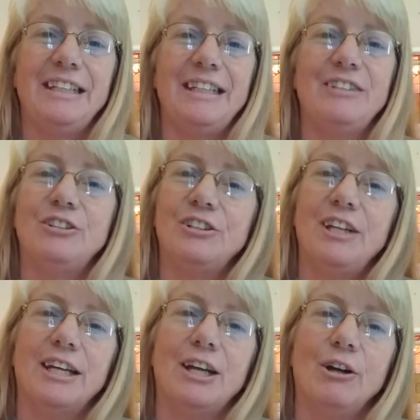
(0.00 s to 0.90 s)
needs to
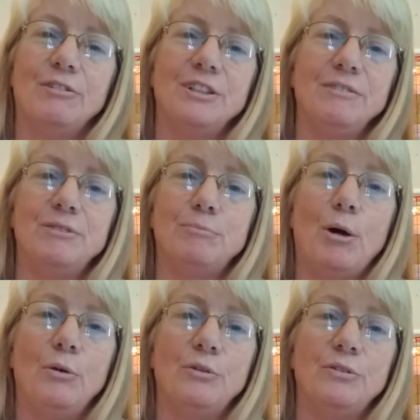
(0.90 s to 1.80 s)
take care of it.
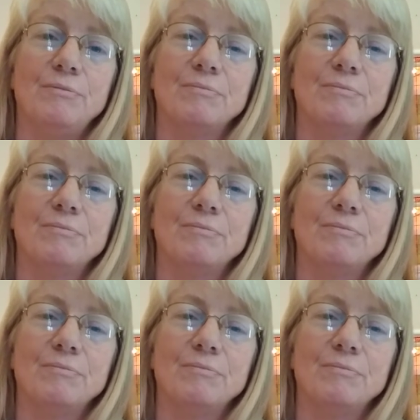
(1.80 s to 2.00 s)
Pose.